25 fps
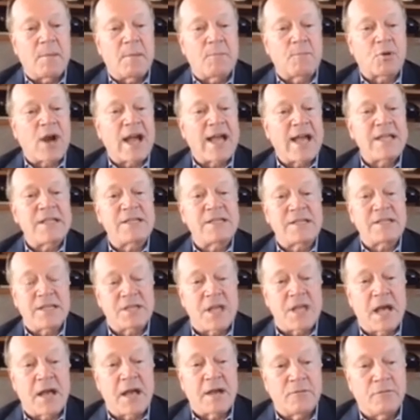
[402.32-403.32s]
price
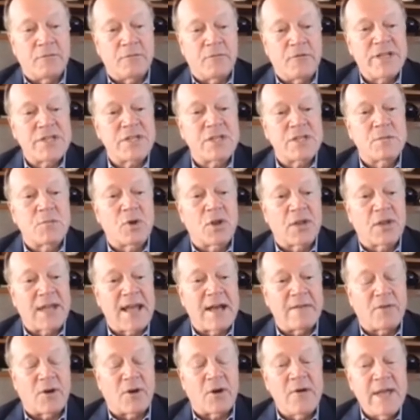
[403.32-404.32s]
is at an unreasonable
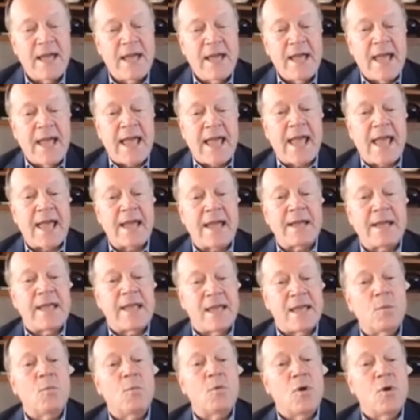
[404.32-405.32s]
level, and
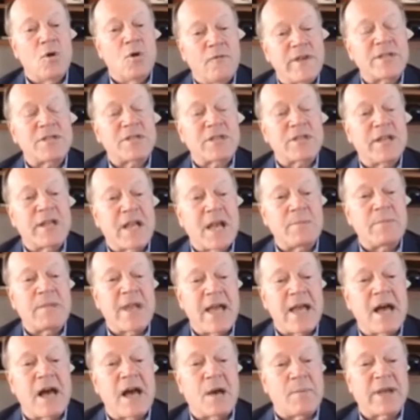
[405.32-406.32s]
it will eventually come
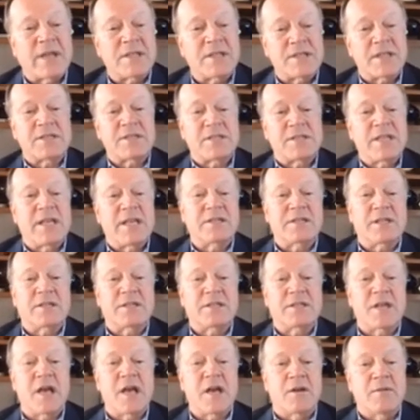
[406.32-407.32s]
down because it seeks
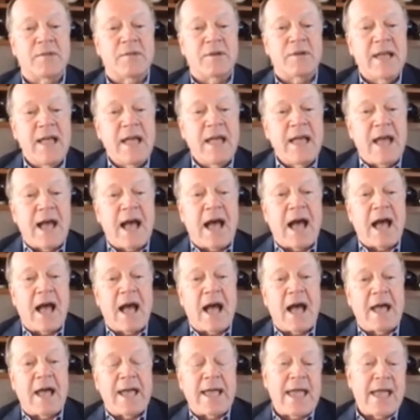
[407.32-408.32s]
its own.
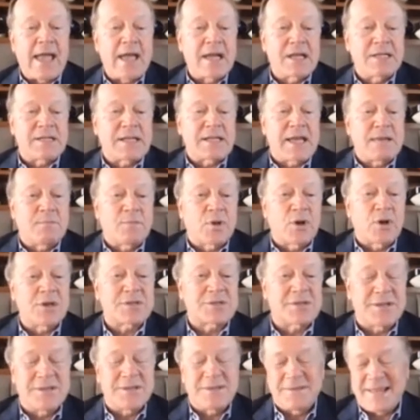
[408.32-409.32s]
As a
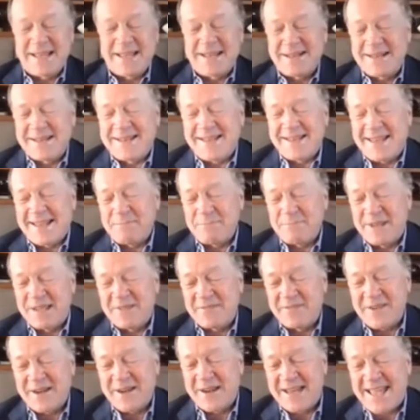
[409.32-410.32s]
person that
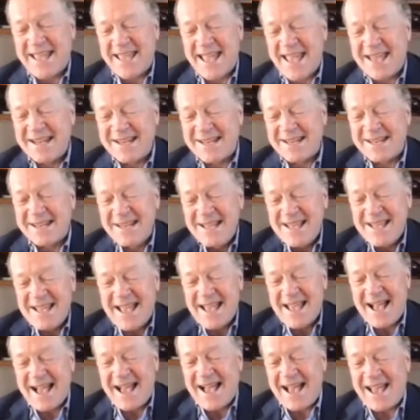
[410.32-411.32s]
being very candid,
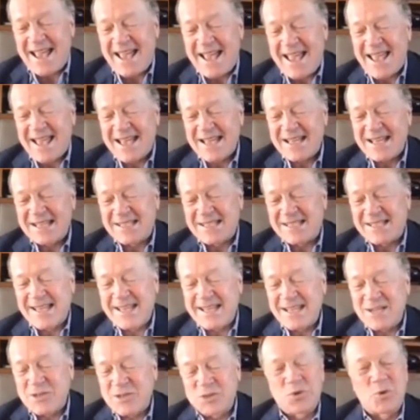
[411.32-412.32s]
has
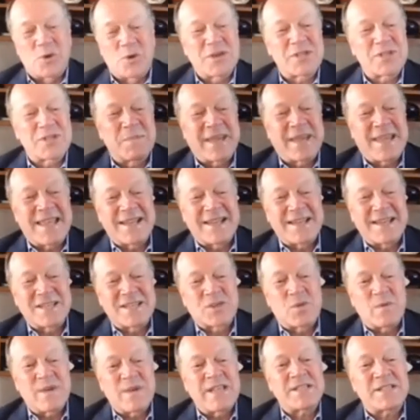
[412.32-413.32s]
seen shorts begin to
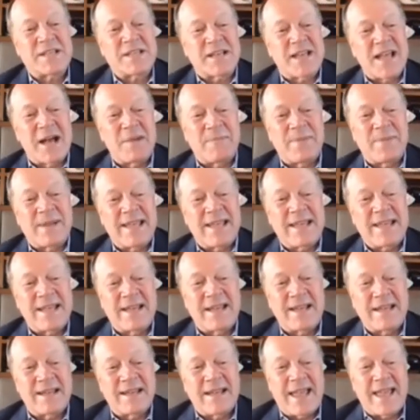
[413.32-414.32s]
squeeze a company,
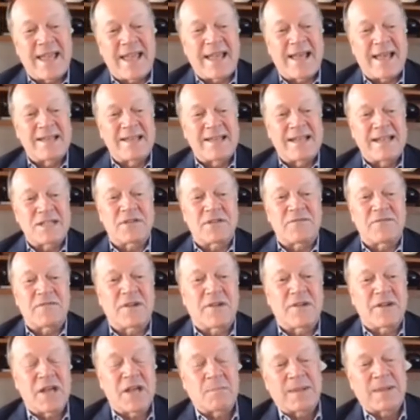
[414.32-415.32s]
and it's a
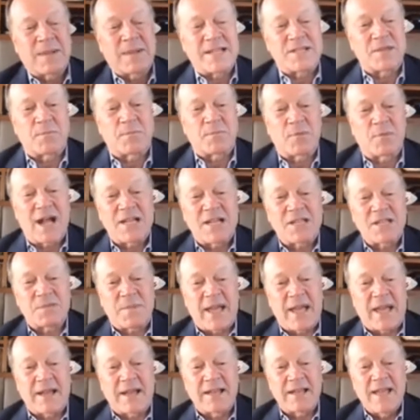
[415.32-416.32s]
very unpleasant
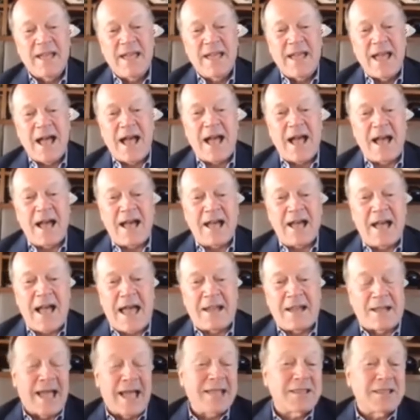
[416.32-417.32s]
prospect.
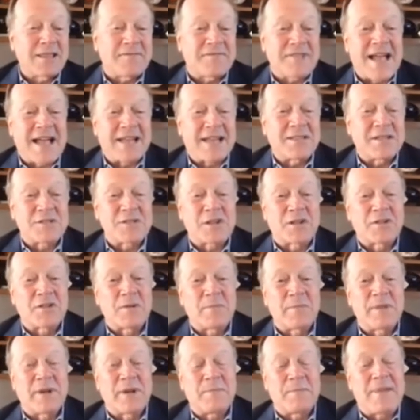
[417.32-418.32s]
I like the fact there's a
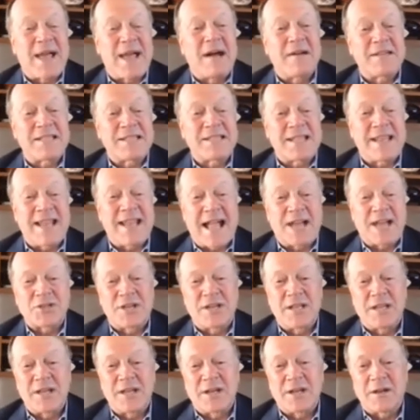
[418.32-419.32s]
little bit of balancing
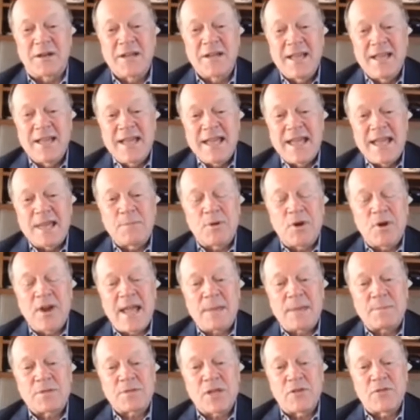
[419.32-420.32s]
action here, and
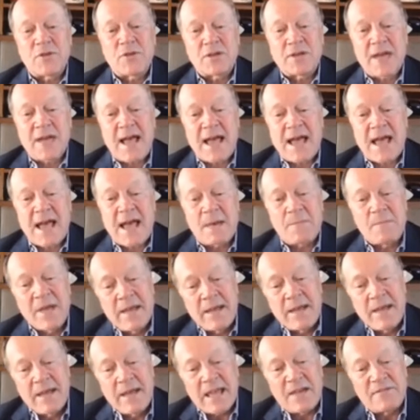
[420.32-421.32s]
perhaps over time,
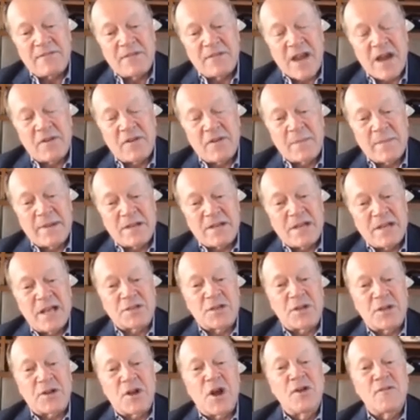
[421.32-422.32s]
if government
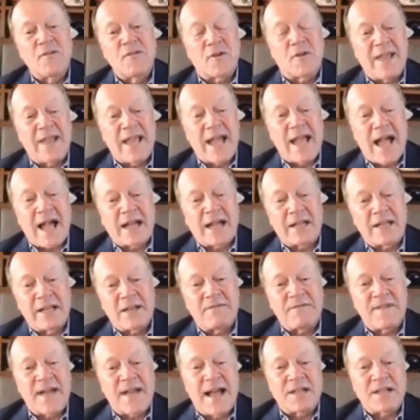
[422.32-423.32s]
doesn't overreact,
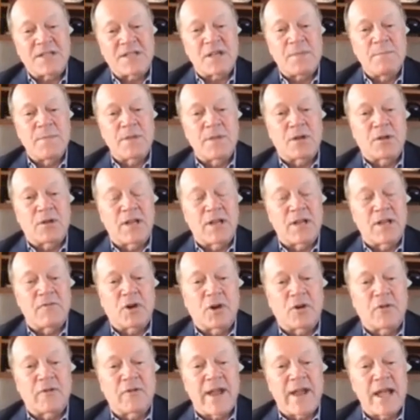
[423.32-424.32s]
it finds a middle
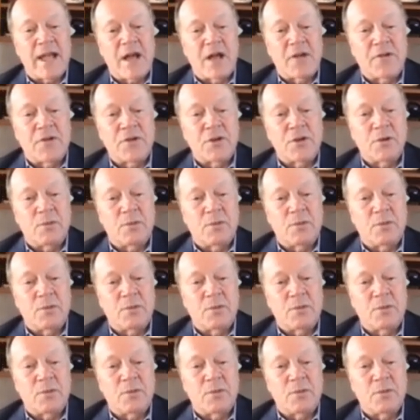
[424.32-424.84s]
level ground to